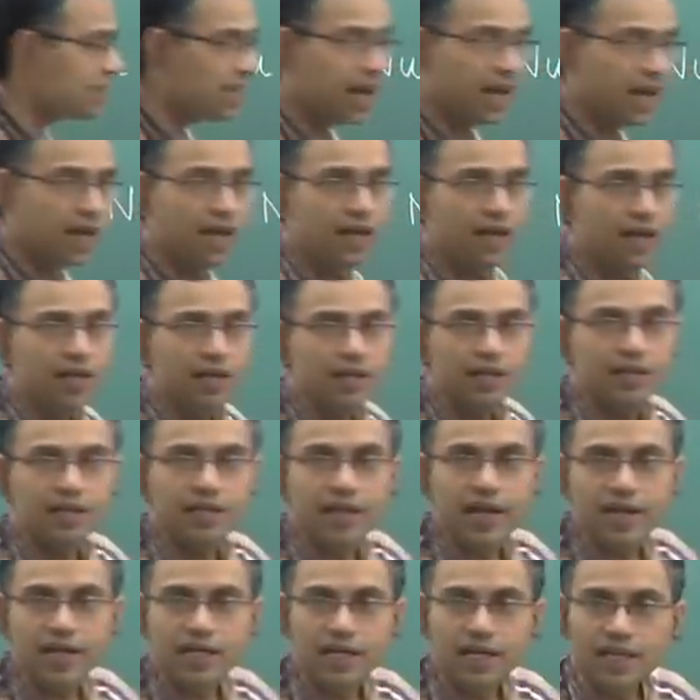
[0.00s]
the
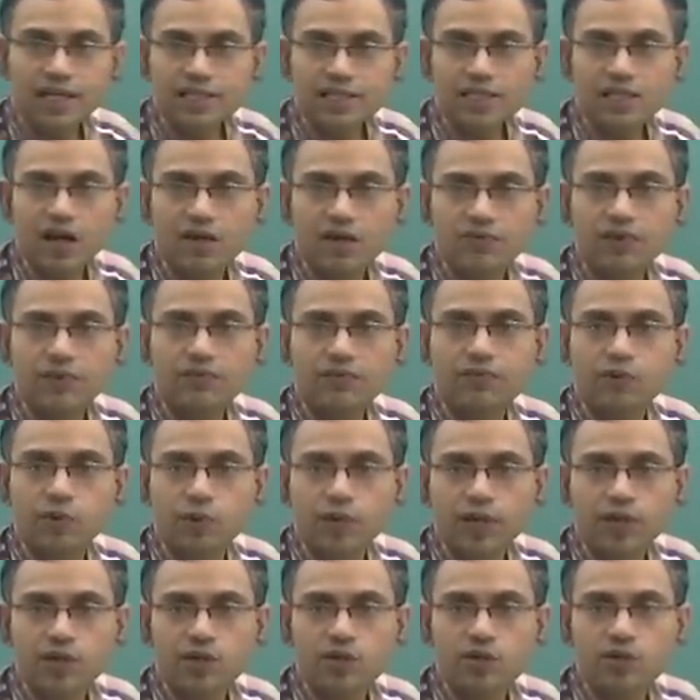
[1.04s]
tendency of the
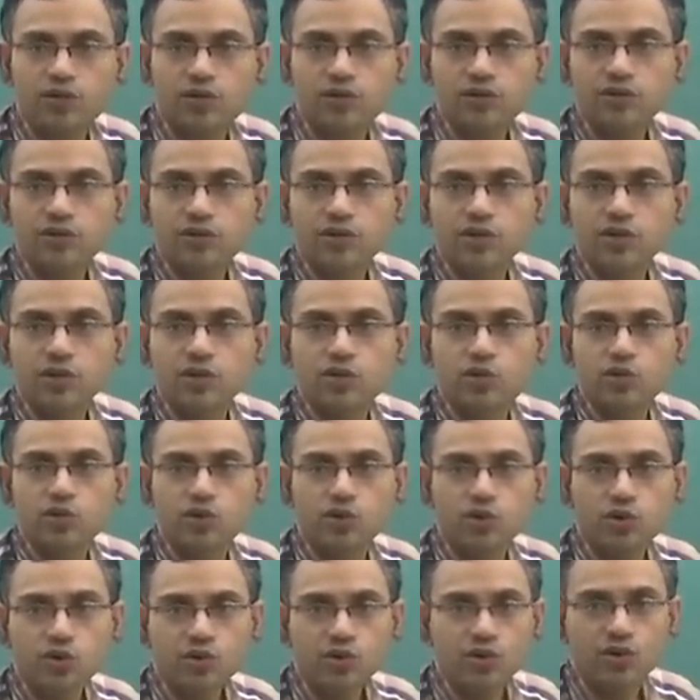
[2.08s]
fluid
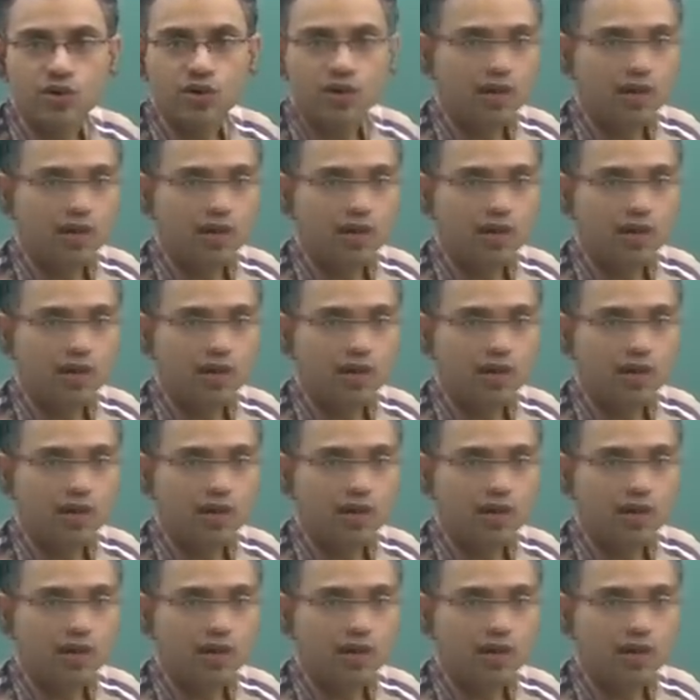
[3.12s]
to